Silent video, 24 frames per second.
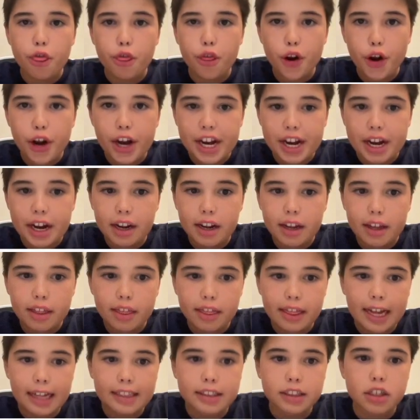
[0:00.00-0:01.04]
3
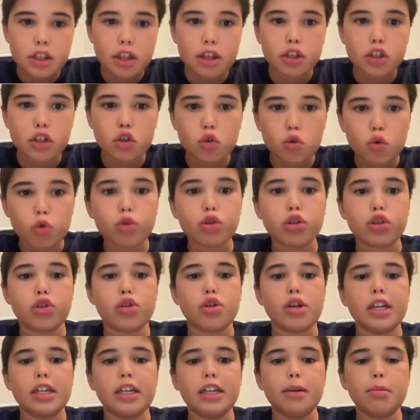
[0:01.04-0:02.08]
that's the school's
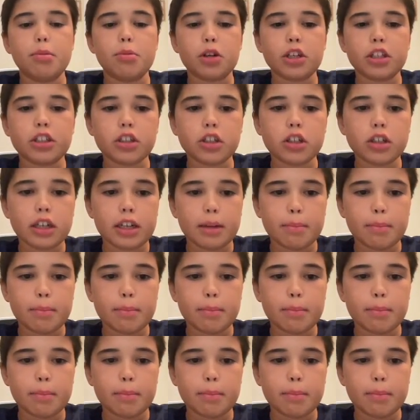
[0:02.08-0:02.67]
3D printer.